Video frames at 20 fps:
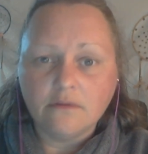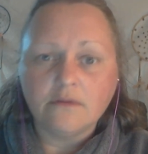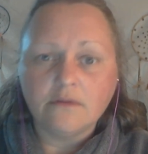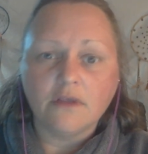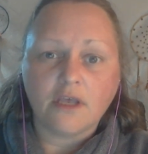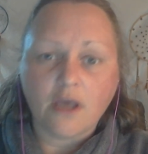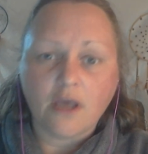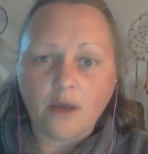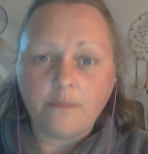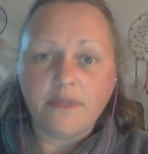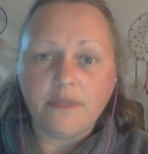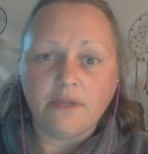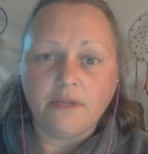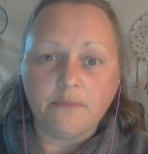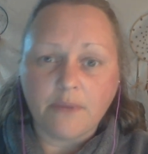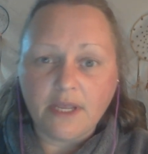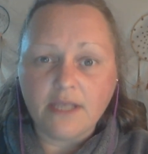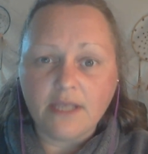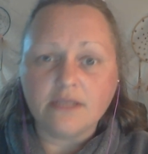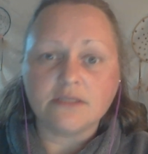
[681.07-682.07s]
the copy and
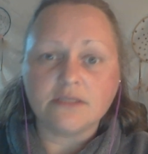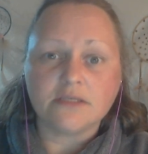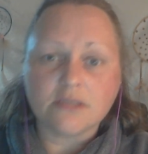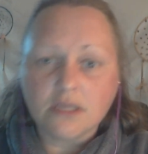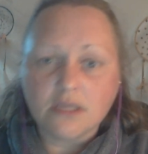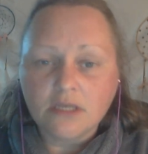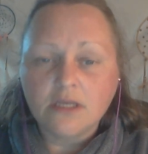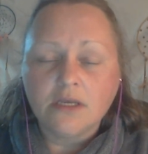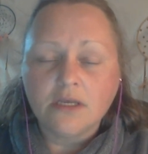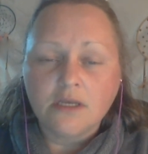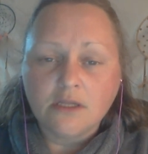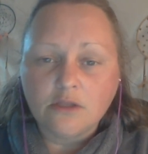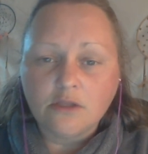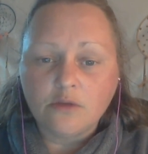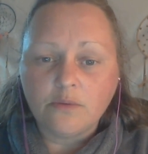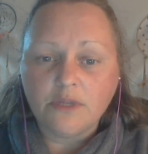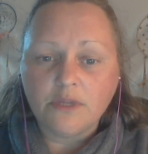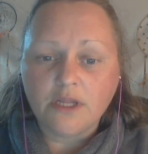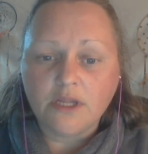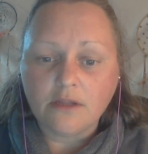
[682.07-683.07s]
paste
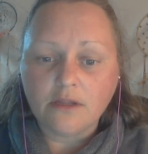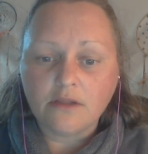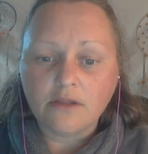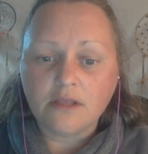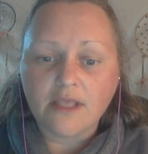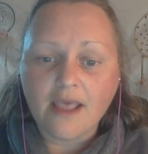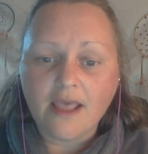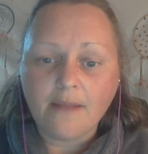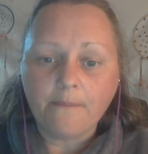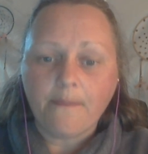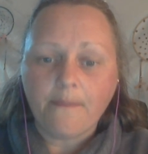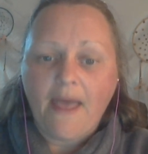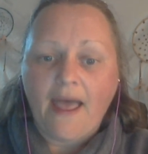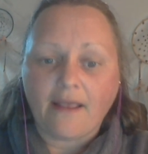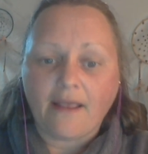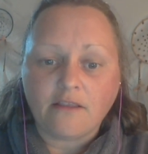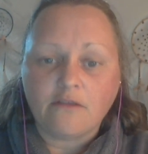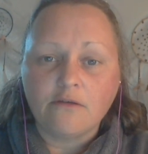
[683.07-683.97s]
to be done to get back